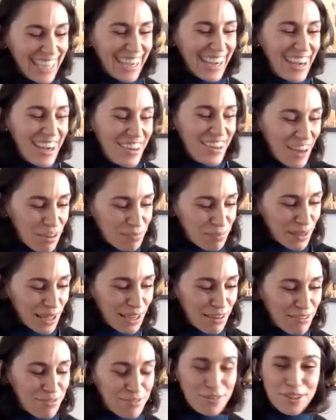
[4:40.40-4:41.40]
I'll
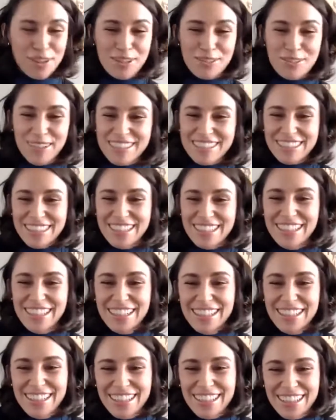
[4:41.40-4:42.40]
play it for you once, and
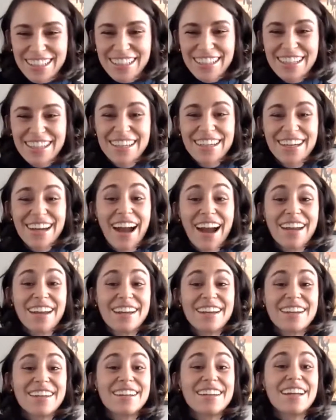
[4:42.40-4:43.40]
I
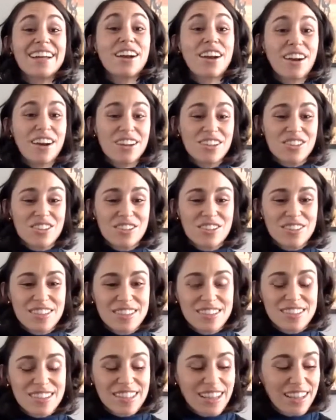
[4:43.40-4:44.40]
encourage you
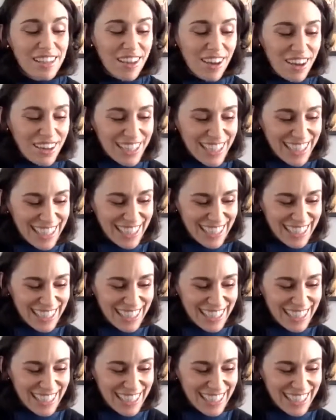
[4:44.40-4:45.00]
to sing along.